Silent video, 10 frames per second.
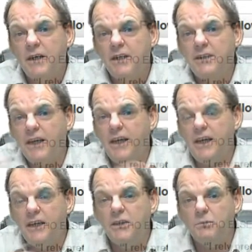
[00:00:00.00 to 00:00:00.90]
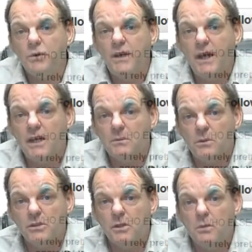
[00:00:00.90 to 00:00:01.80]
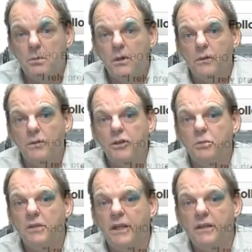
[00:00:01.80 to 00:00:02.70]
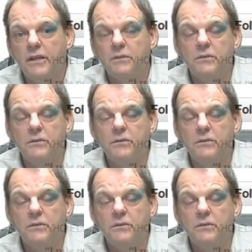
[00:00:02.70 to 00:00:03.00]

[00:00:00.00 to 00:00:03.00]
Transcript: is eating the marine animals that are bioaccumulating